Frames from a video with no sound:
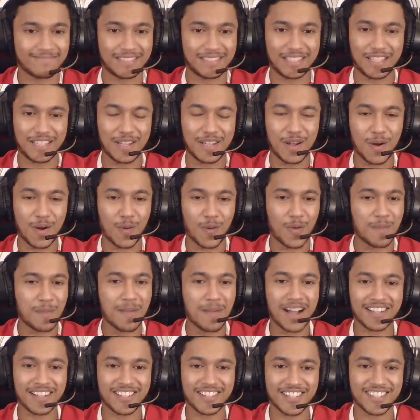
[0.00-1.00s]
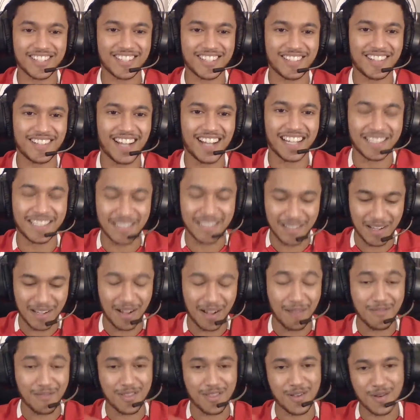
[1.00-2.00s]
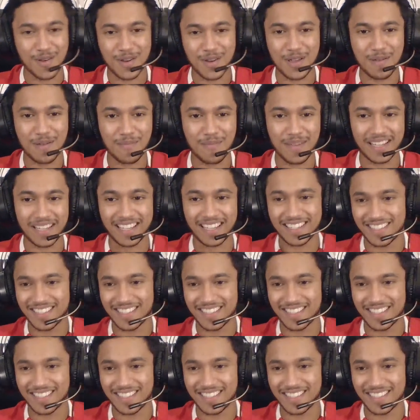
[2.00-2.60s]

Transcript: when Manchester United comes, who do you pick?